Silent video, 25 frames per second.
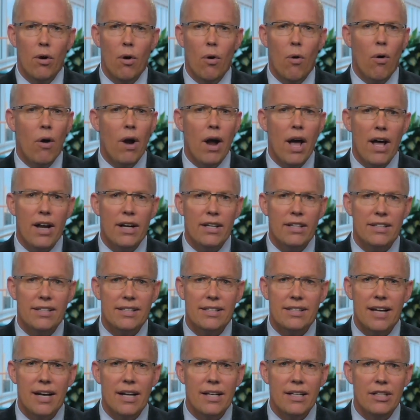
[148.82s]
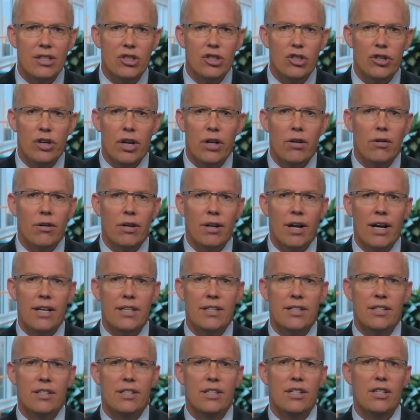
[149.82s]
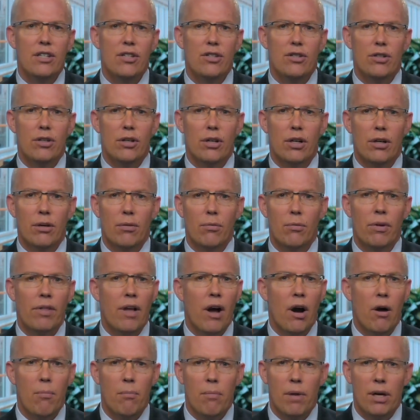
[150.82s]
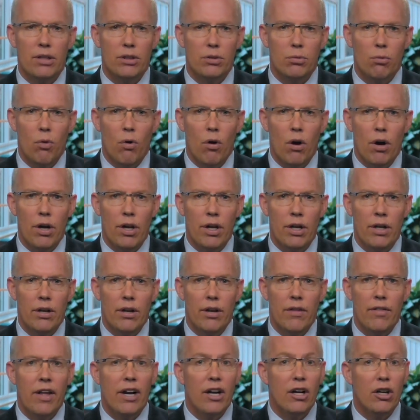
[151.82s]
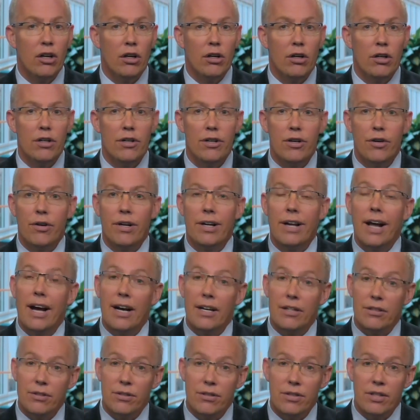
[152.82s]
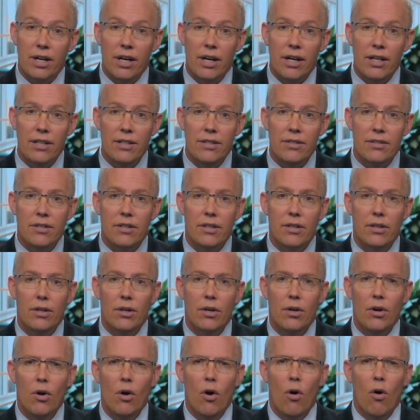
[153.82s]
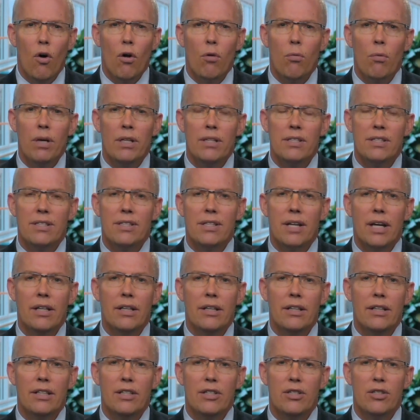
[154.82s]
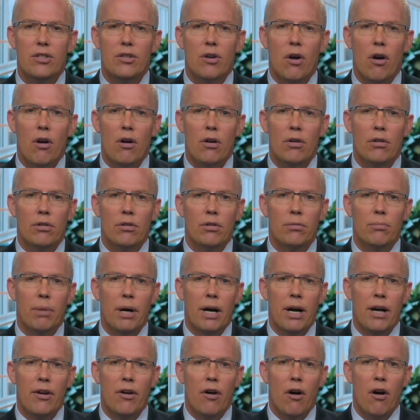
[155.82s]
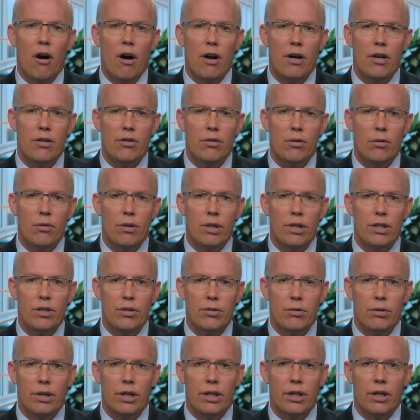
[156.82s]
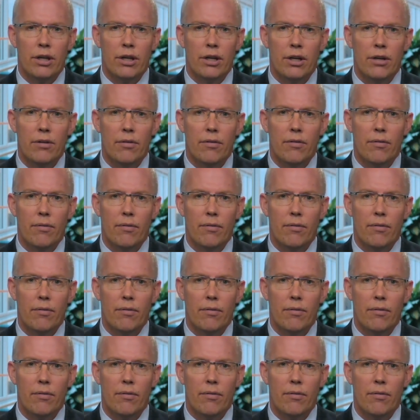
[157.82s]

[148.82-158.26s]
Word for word: or had a sudden generalized seizure without much warning that occurred during exercise or when suddenly startled by an auditory trigger.